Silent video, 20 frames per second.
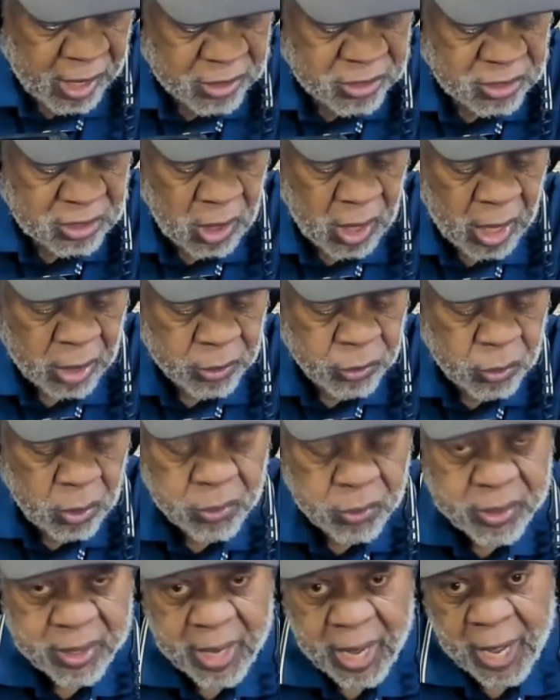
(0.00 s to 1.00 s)
I saw I,
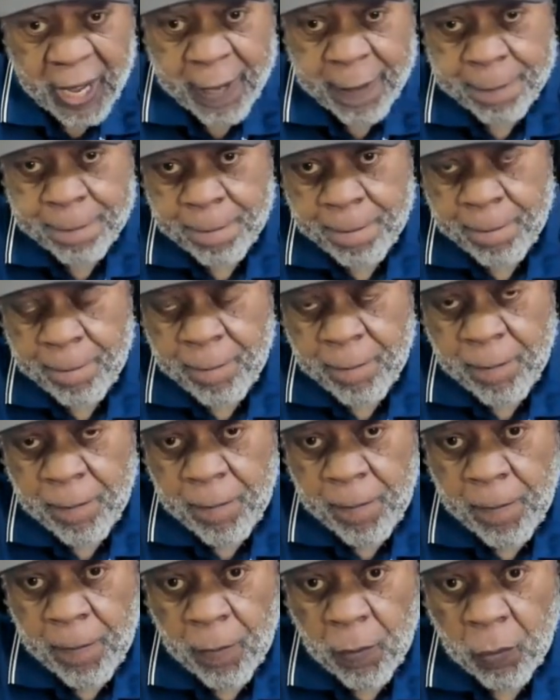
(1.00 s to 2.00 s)
that I
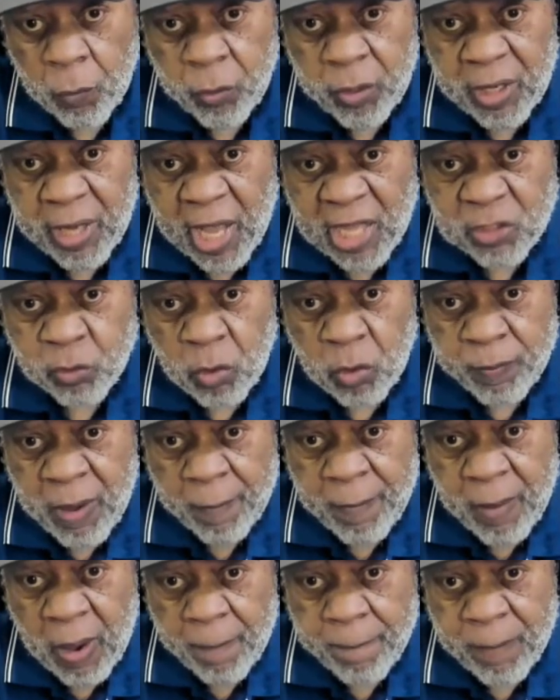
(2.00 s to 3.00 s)
realized what
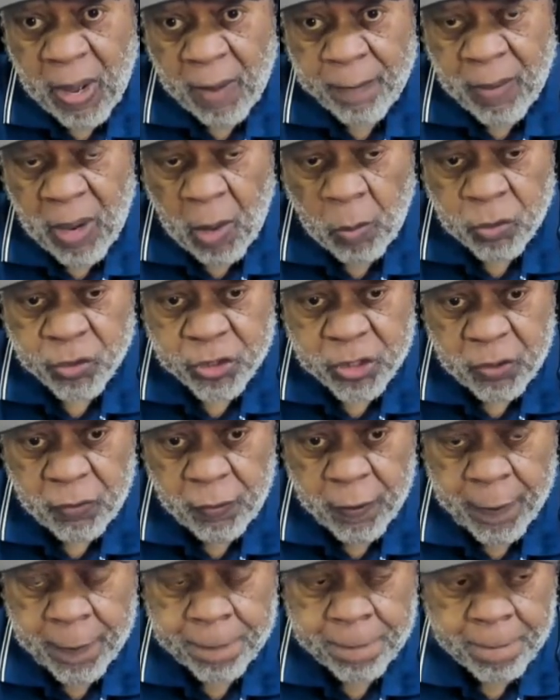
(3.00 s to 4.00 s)
my my mom was
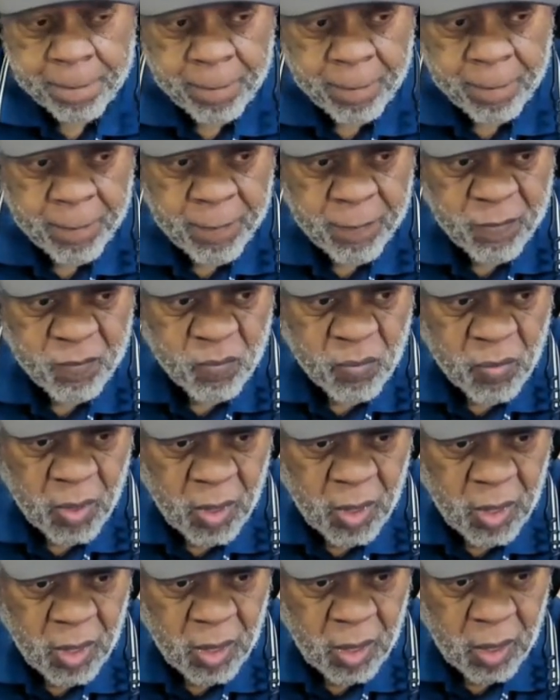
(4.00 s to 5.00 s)
doing.
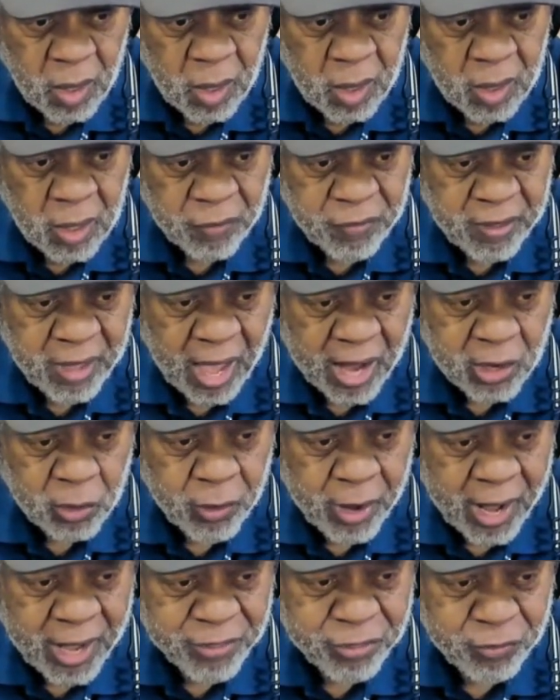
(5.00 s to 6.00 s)
And I think I
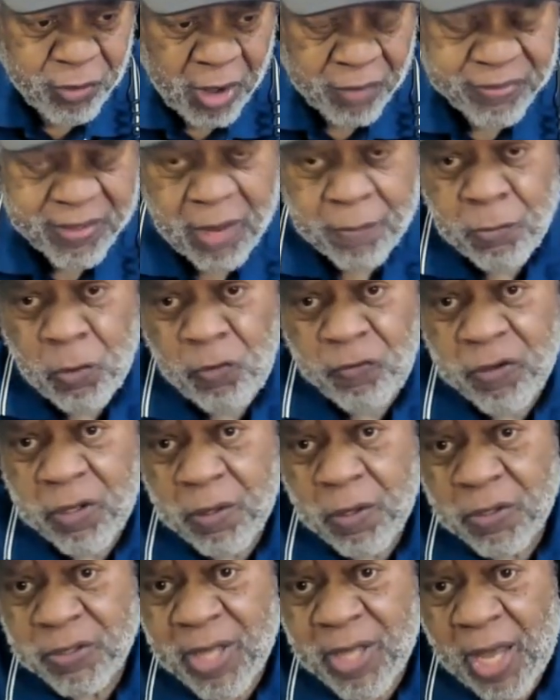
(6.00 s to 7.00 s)
cried throughout that
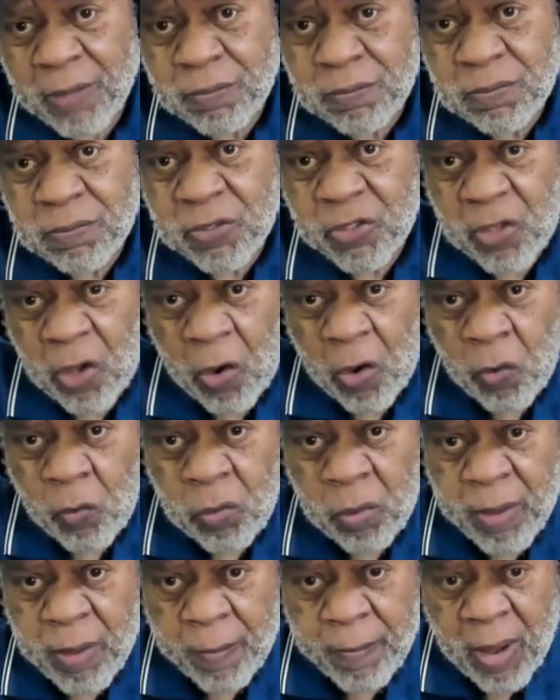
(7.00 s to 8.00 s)
movie because I saw
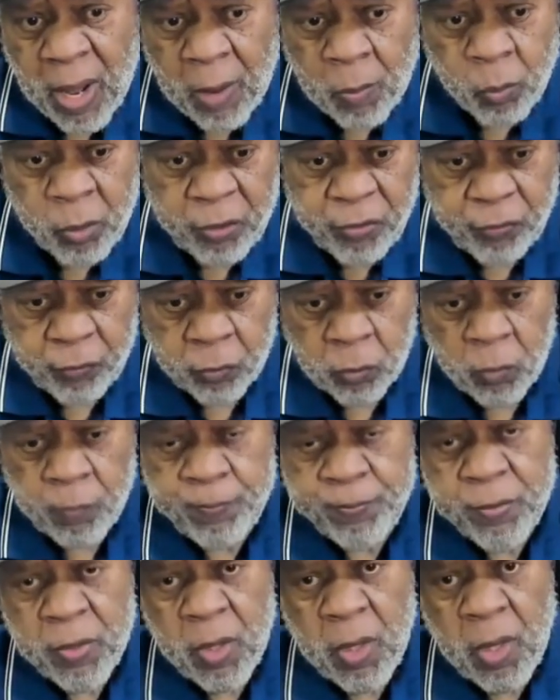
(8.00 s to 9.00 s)
what my mom went
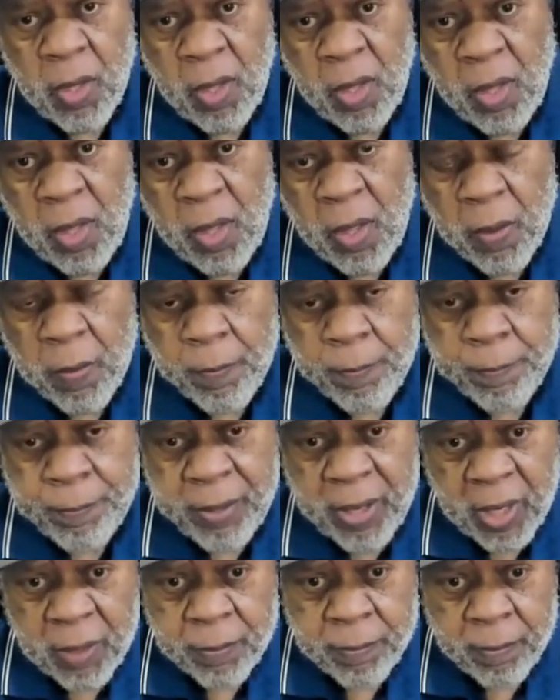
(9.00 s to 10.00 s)
through.
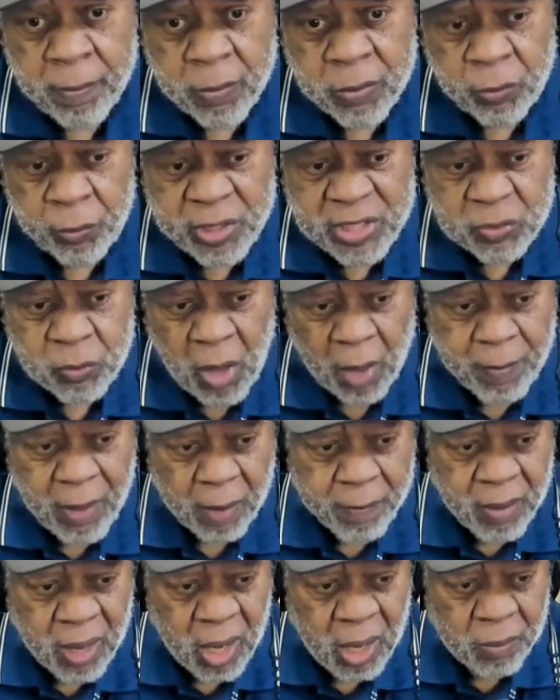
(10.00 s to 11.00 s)
But the reason why
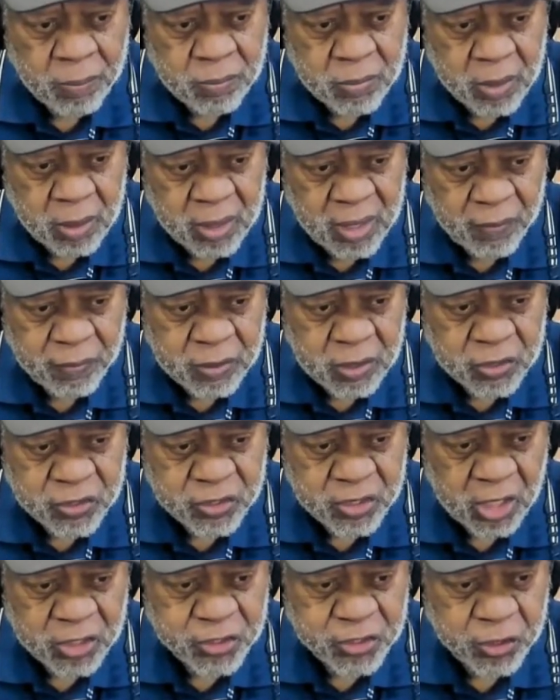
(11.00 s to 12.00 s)
my mom never
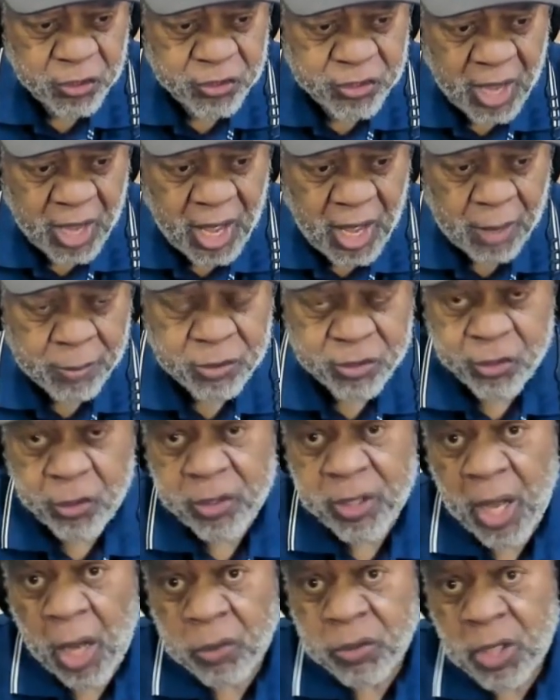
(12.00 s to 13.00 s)
discussed her job, and
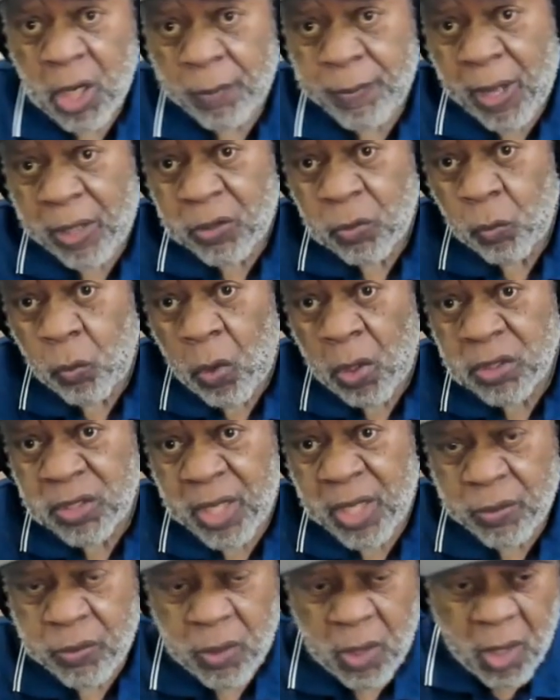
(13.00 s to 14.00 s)
certainly I don't talk about the ones
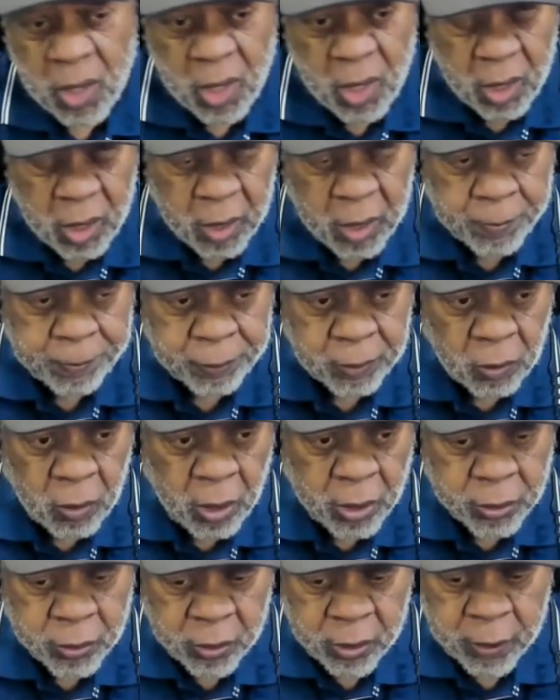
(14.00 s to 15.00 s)
that
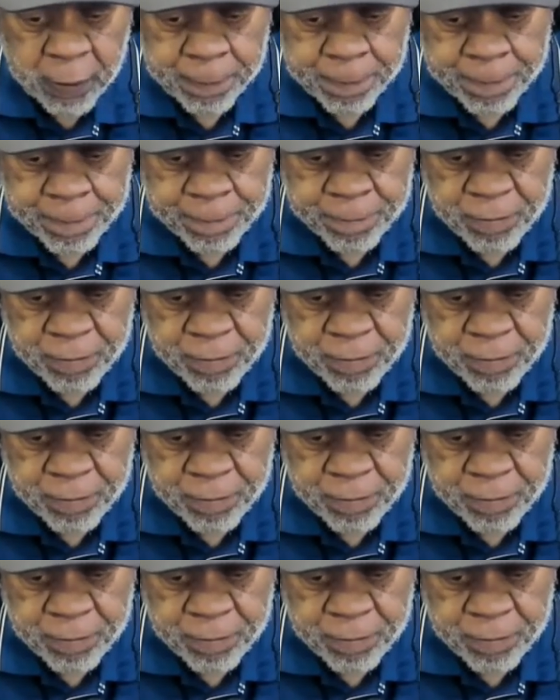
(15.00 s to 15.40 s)
implored her.